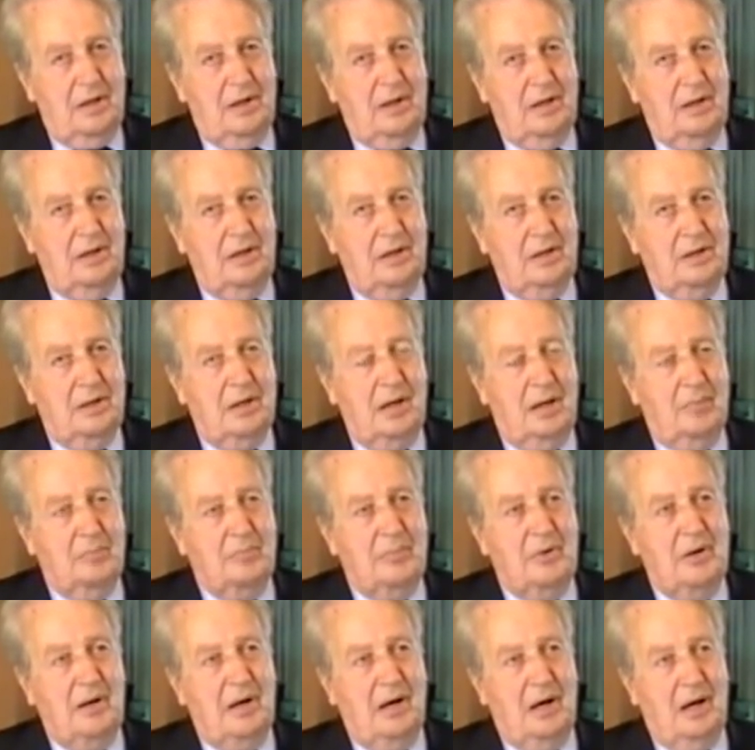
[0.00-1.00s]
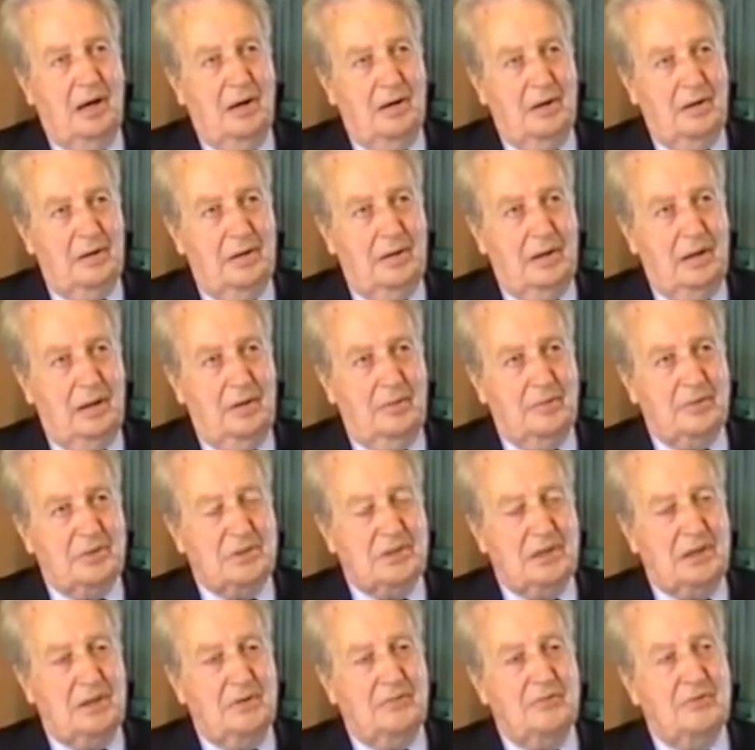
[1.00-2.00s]
in Dunbar, and I was
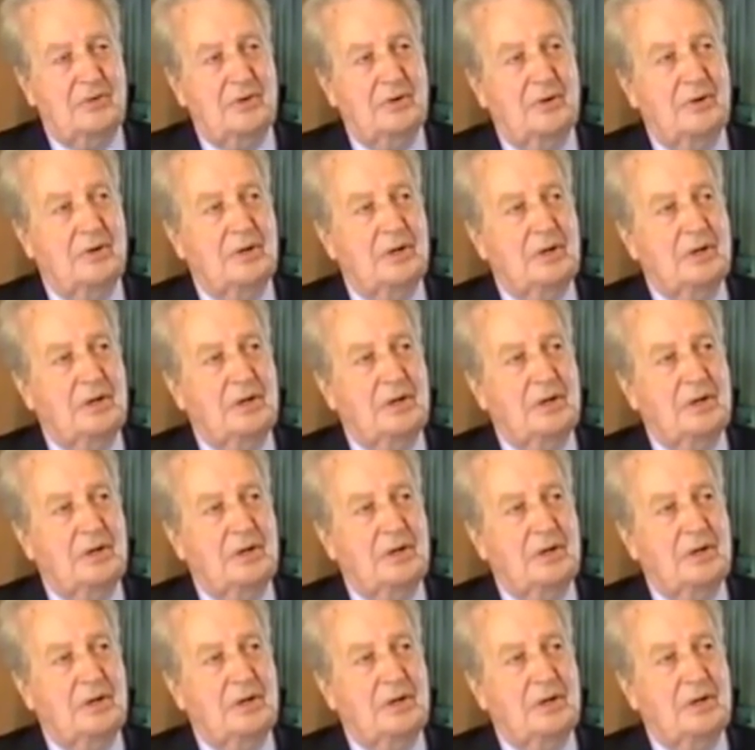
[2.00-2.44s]
there for a